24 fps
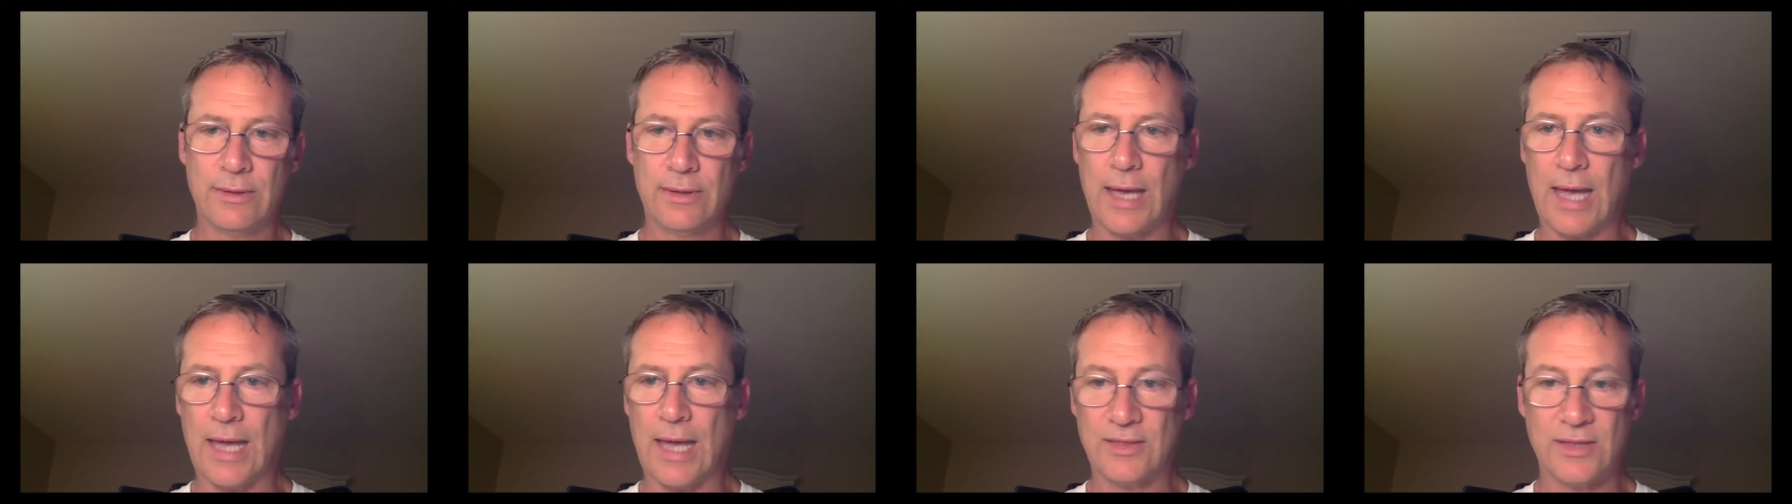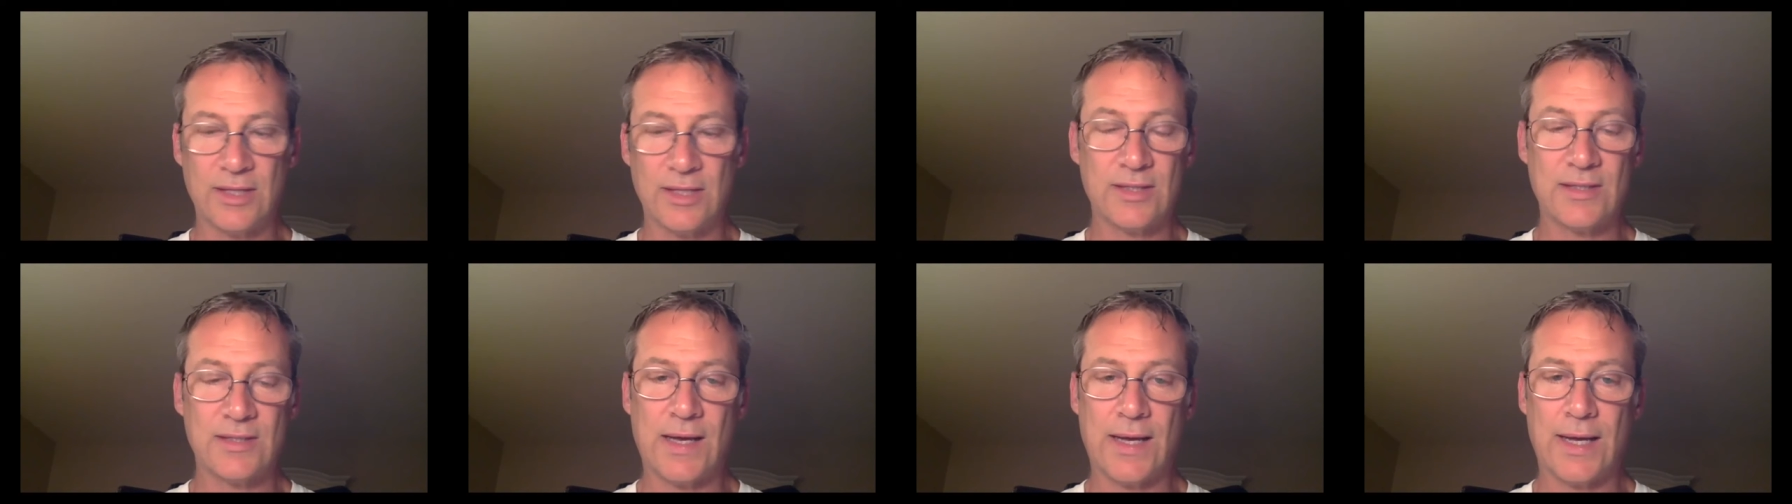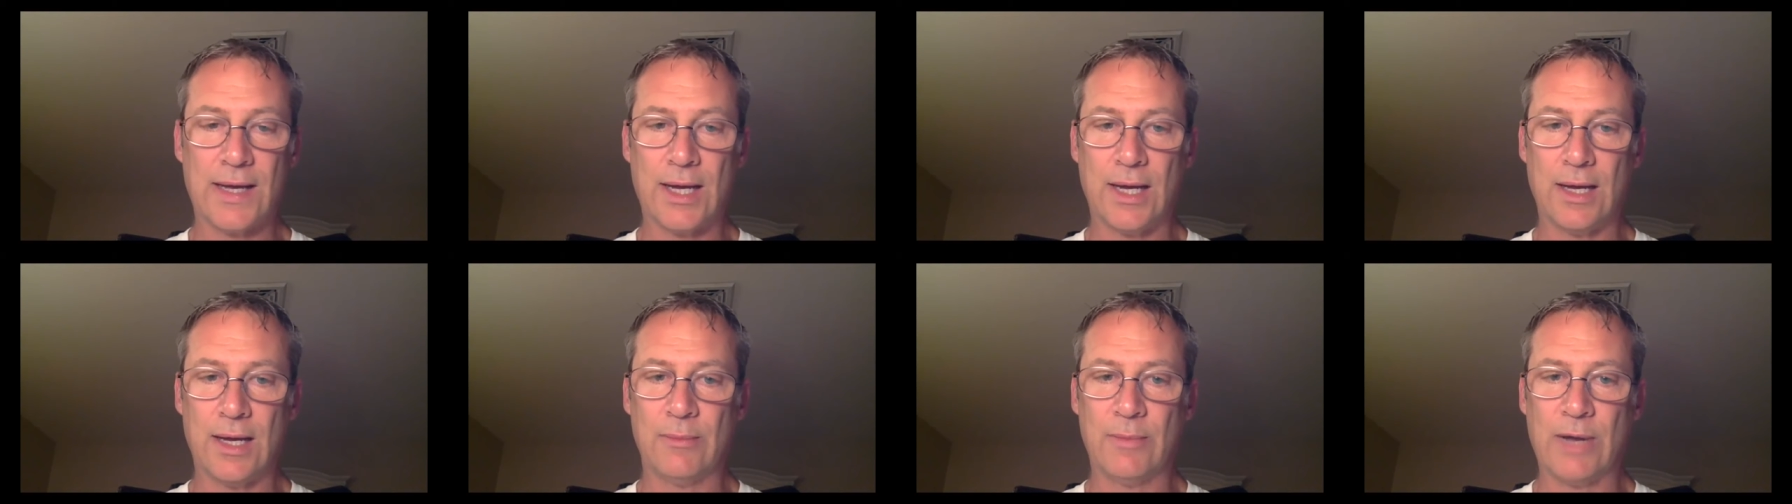at the
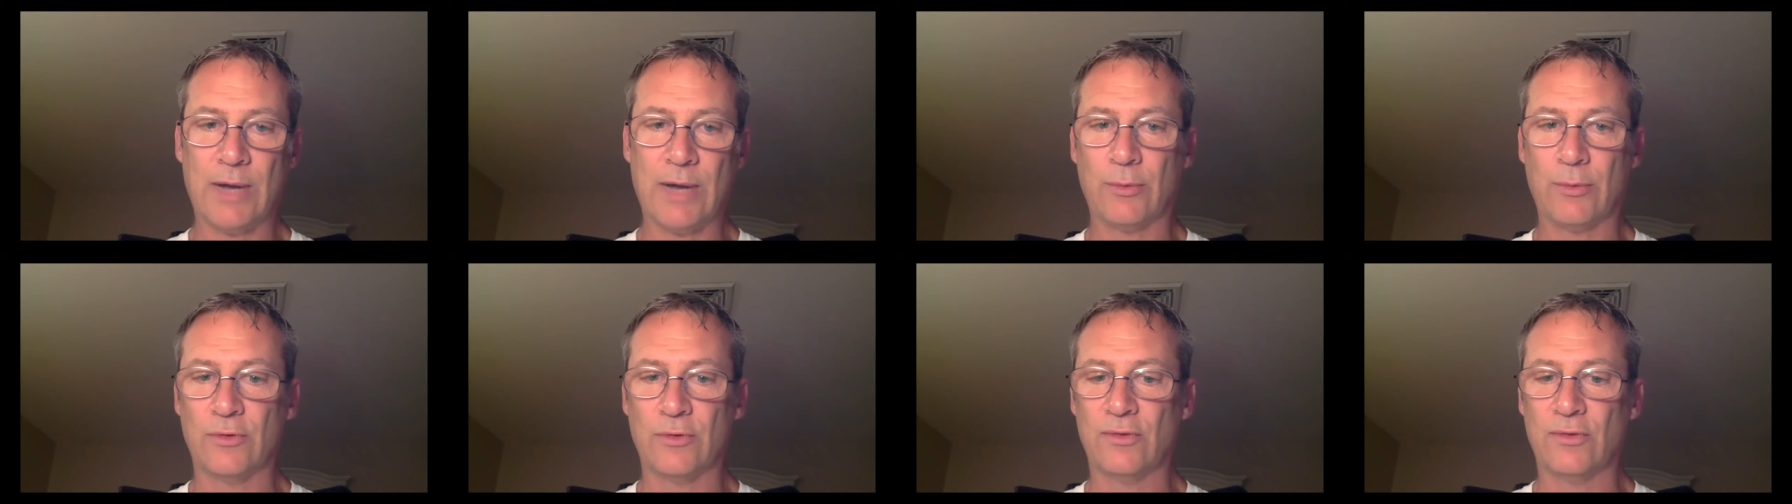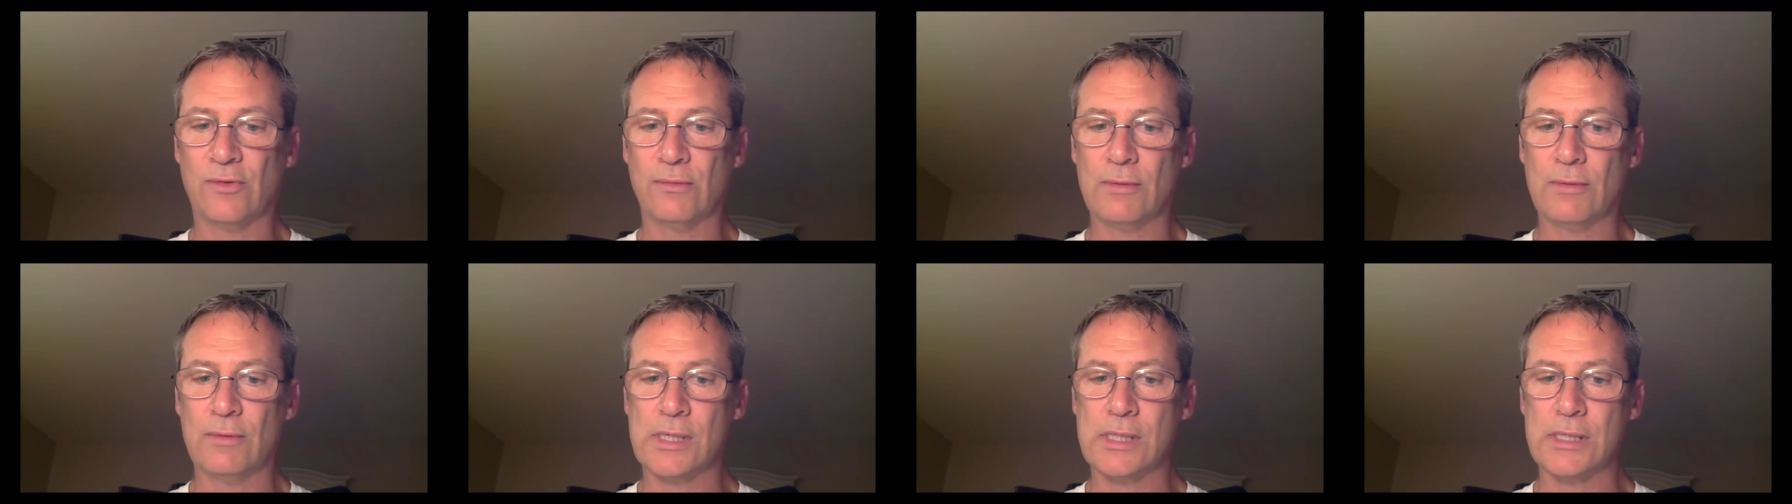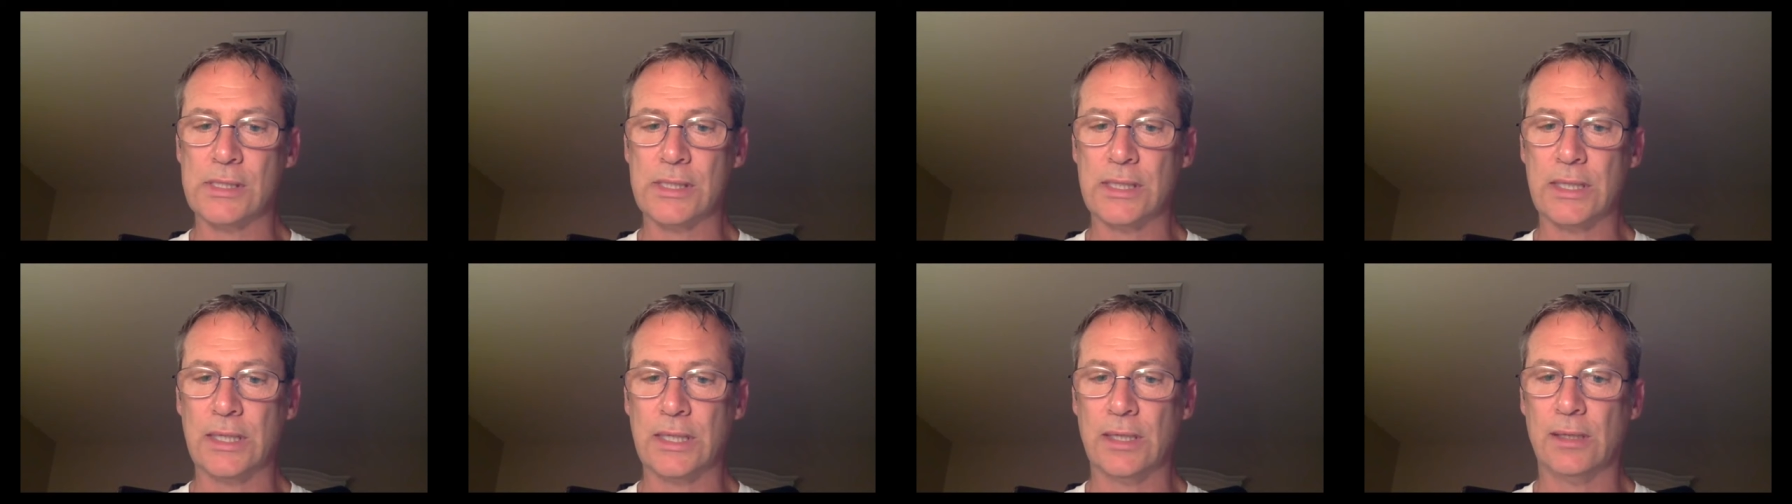time, I was
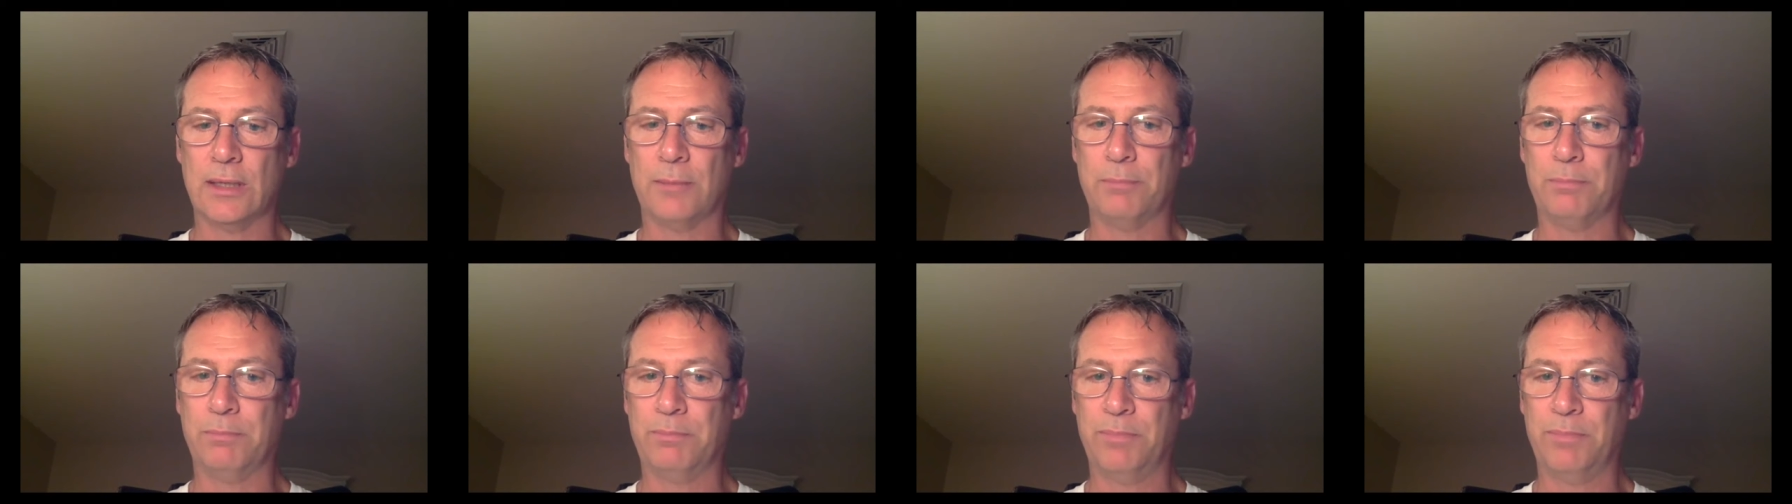in a